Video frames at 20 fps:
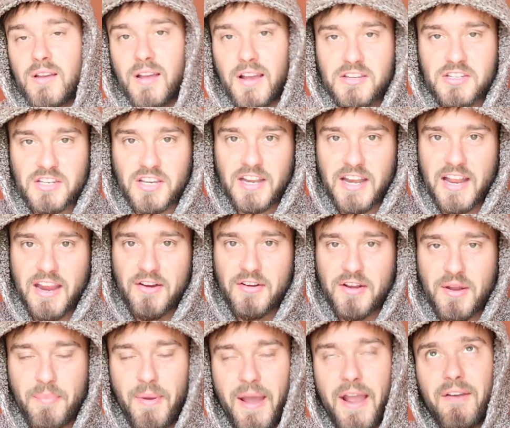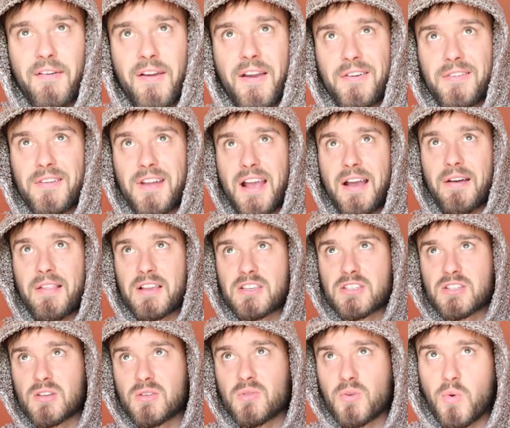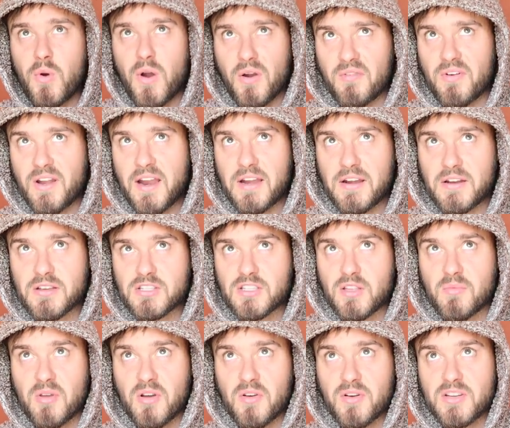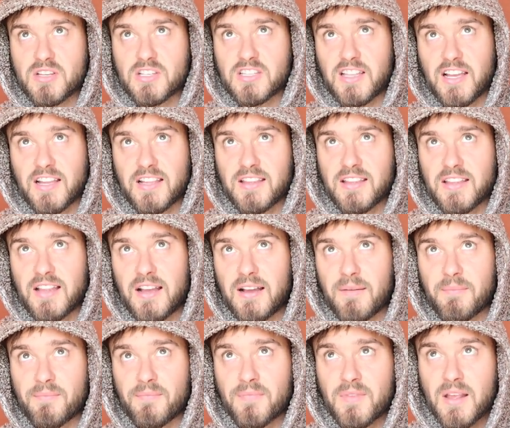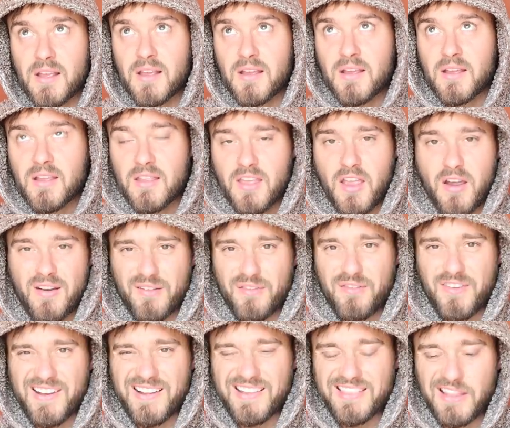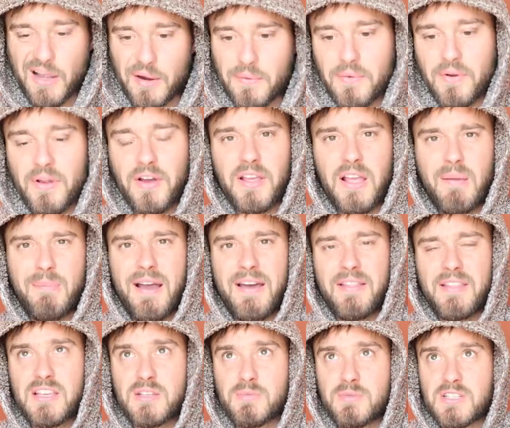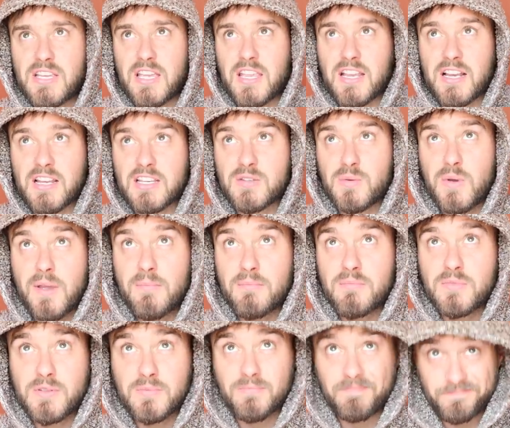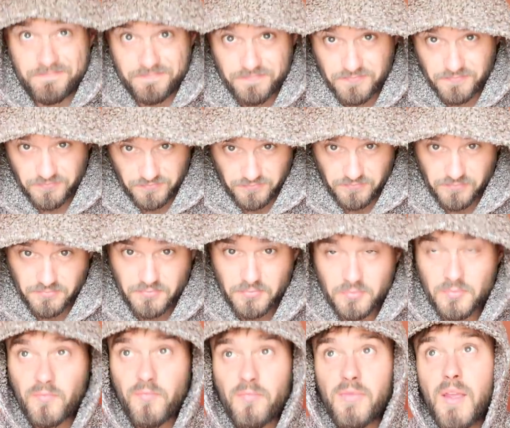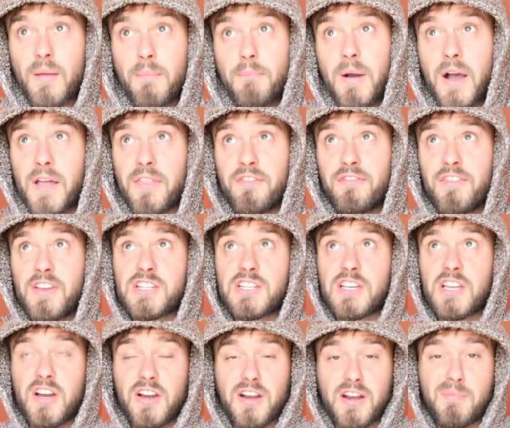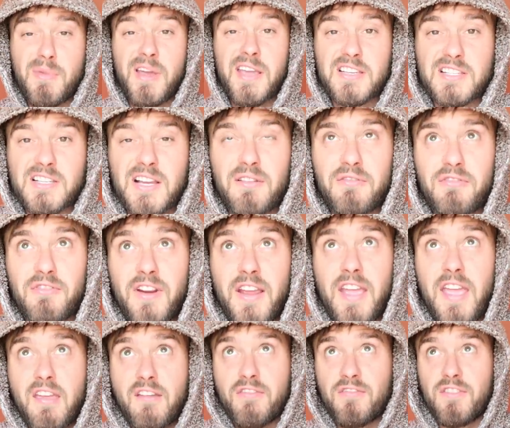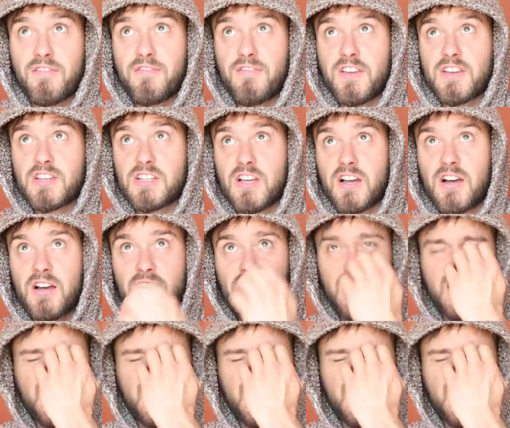as you can hear in the background now, that's quite relentless, to be honest. And the only thing I don't like about these particular swims, but the fishing kind of makes up for it if the fish are